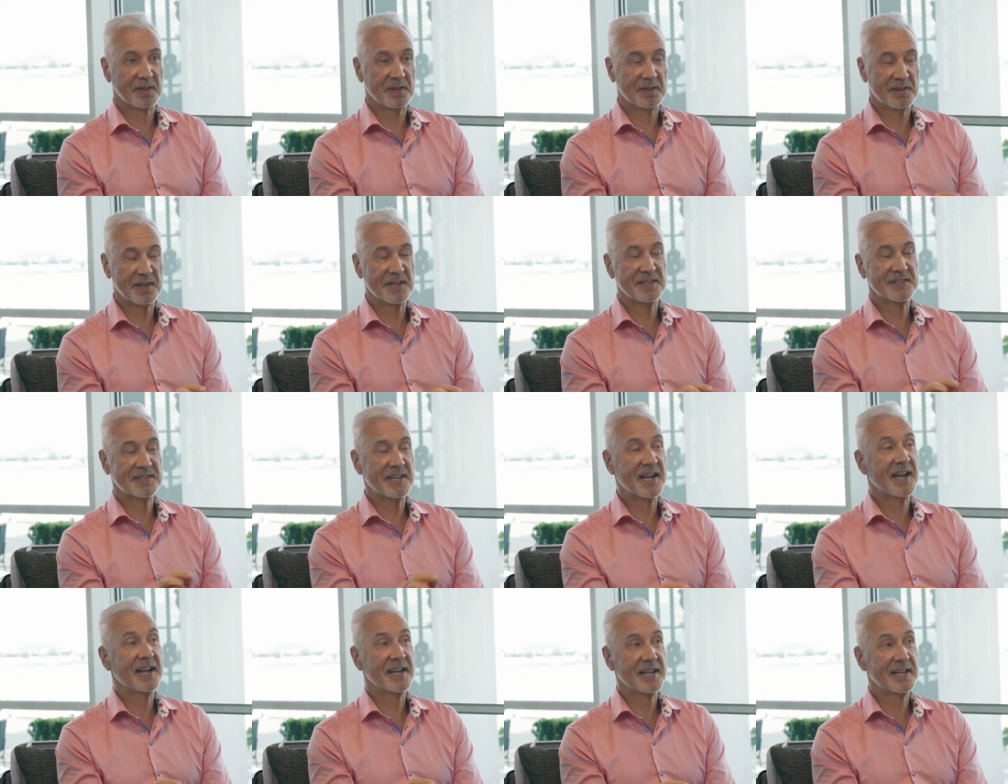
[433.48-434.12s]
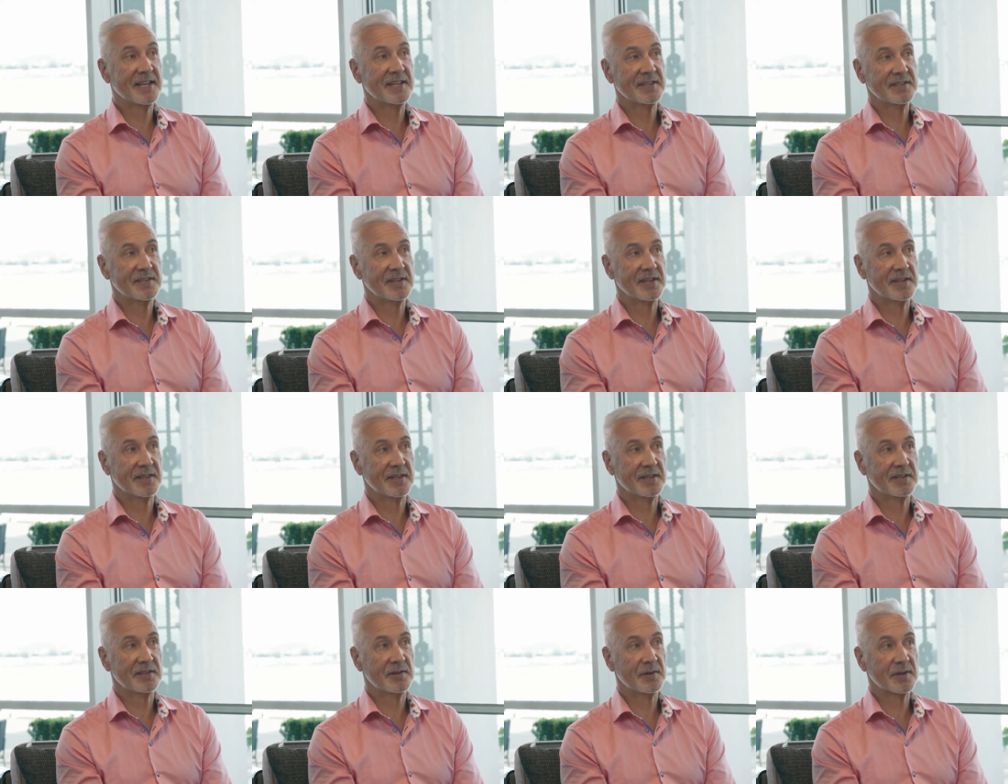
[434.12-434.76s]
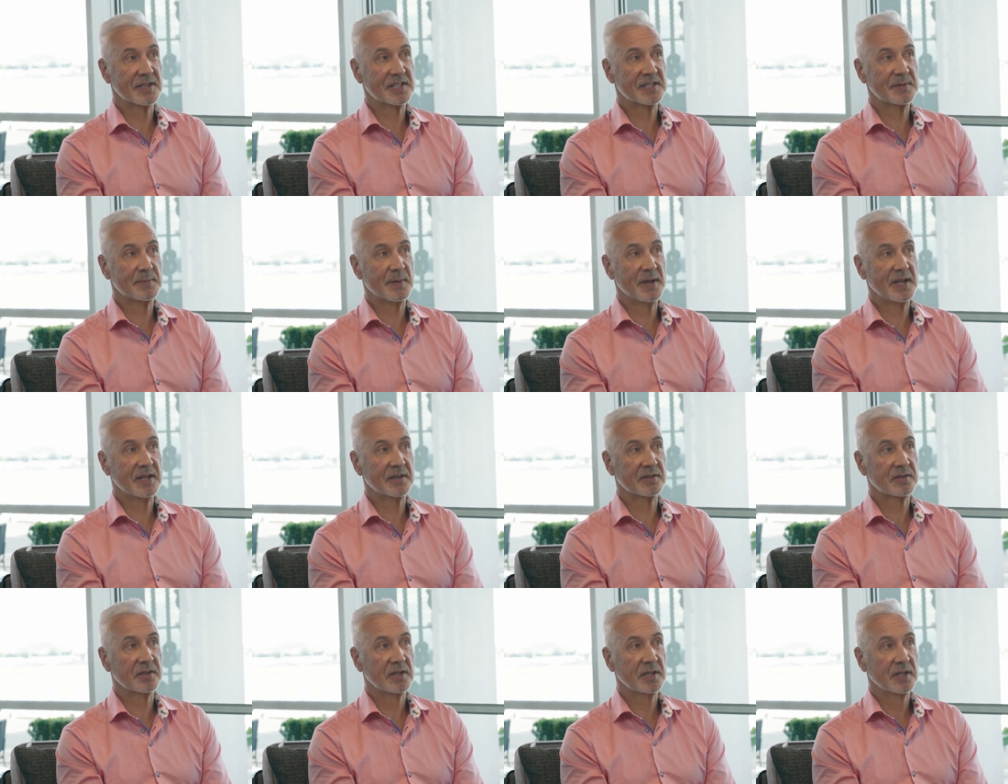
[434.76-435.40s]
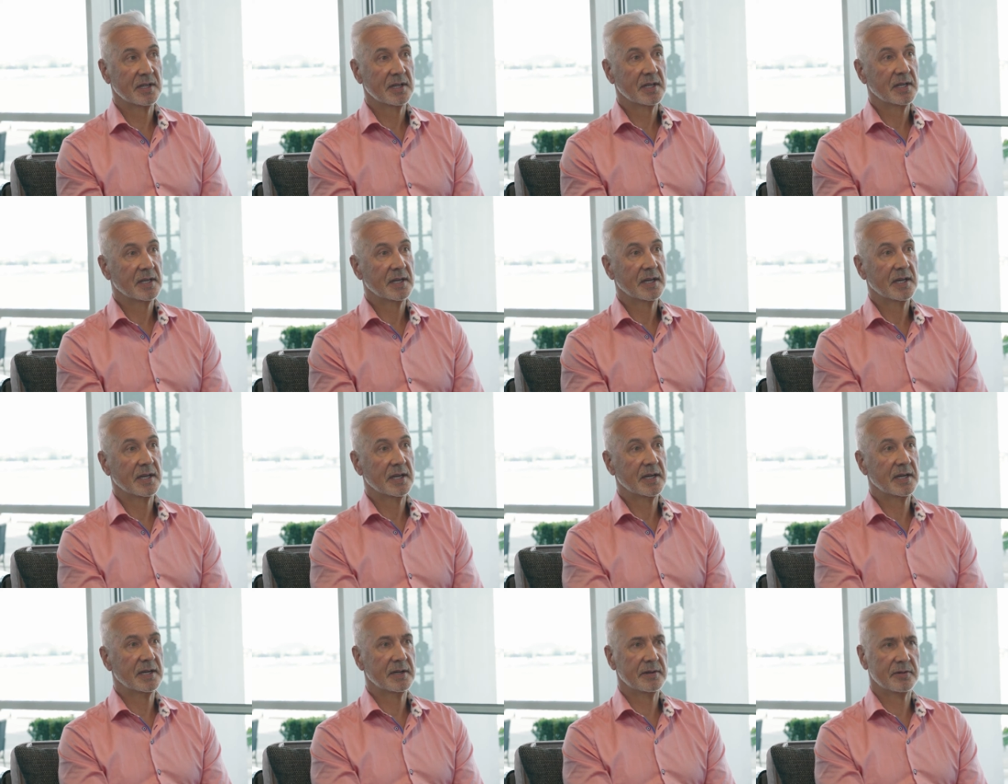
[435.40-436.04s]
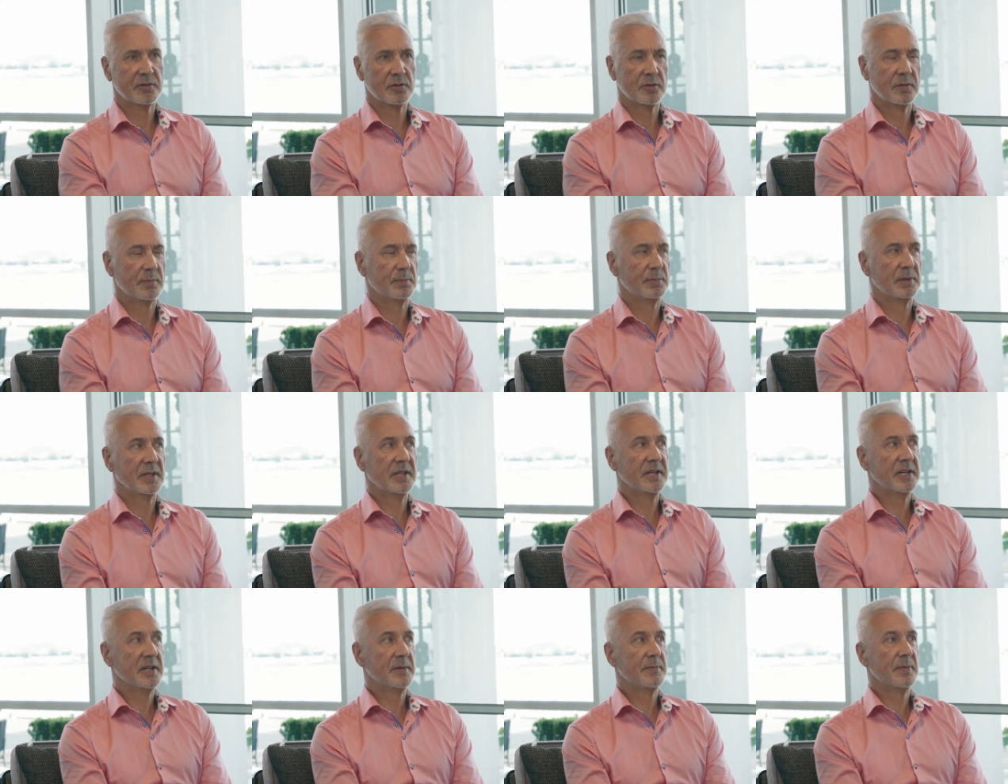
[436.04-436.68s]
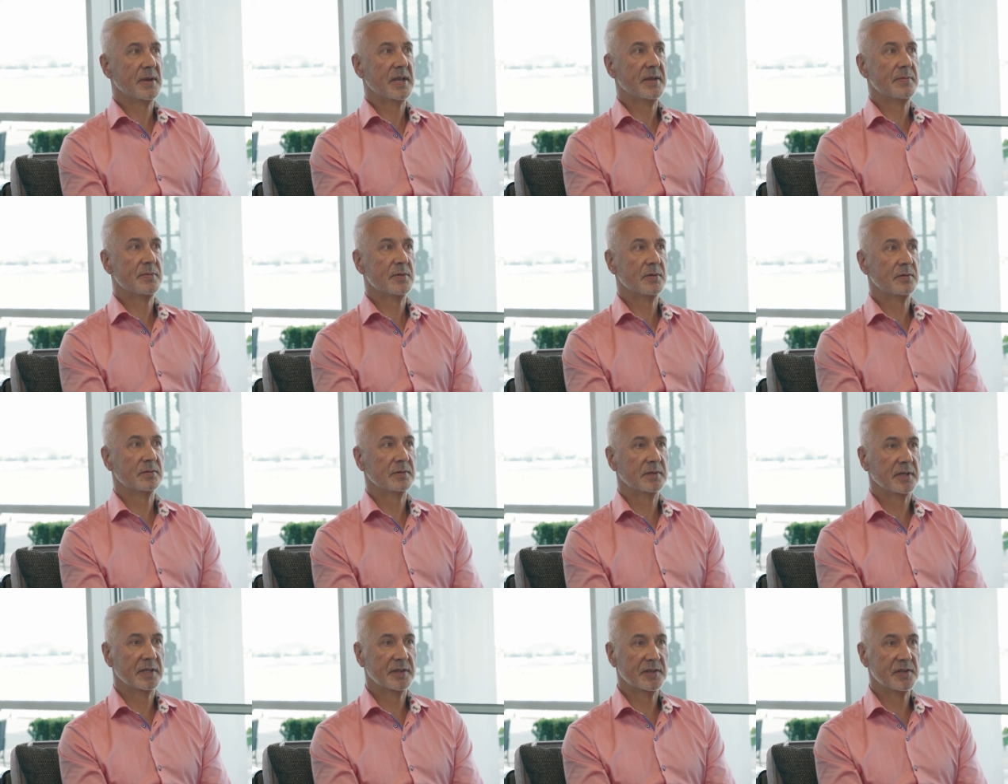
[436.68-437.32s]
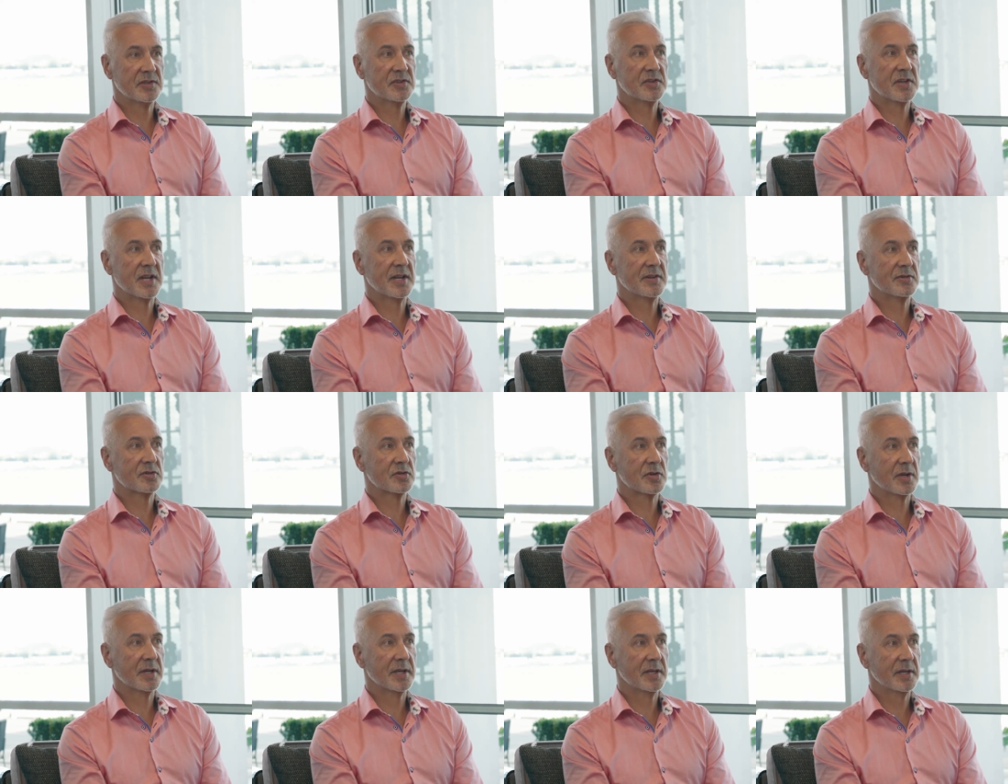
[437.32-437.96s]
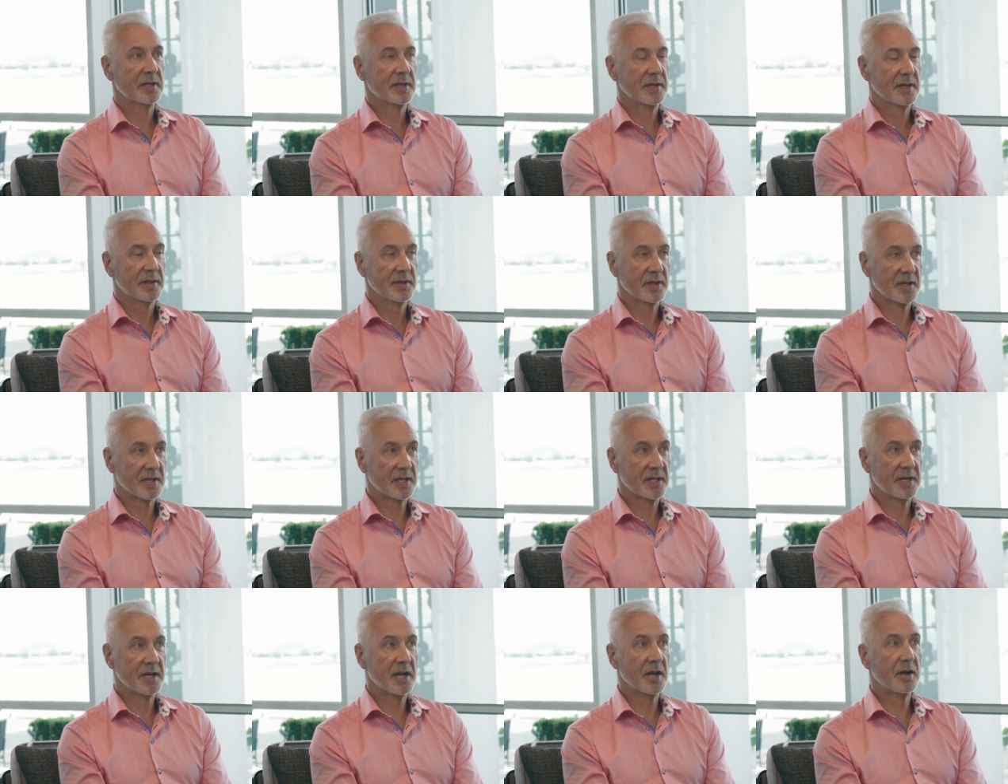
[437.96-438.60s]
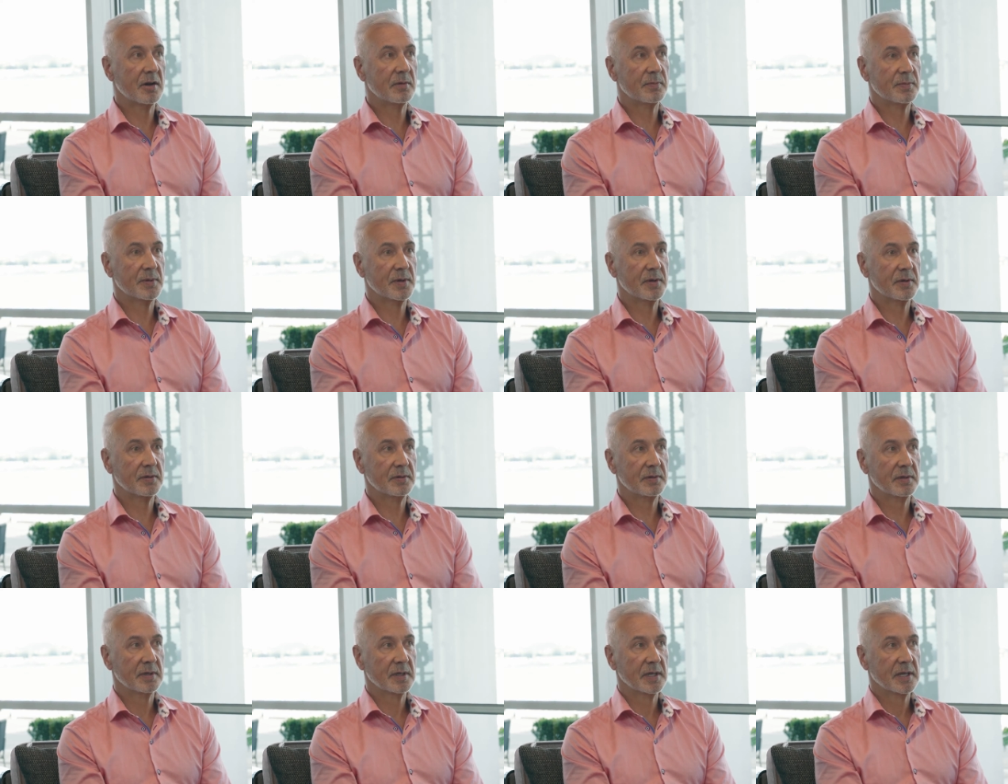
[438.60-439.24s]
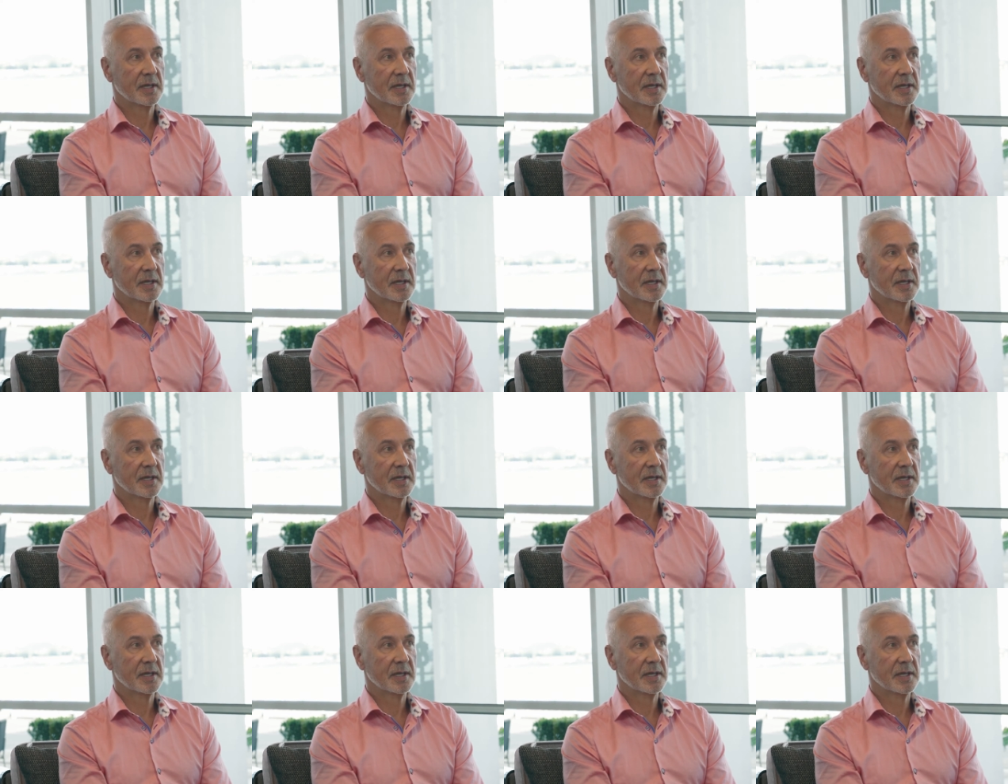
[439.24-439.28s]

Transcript: things are easier than you expect. Uh, there are plenty of people in this country that can help you.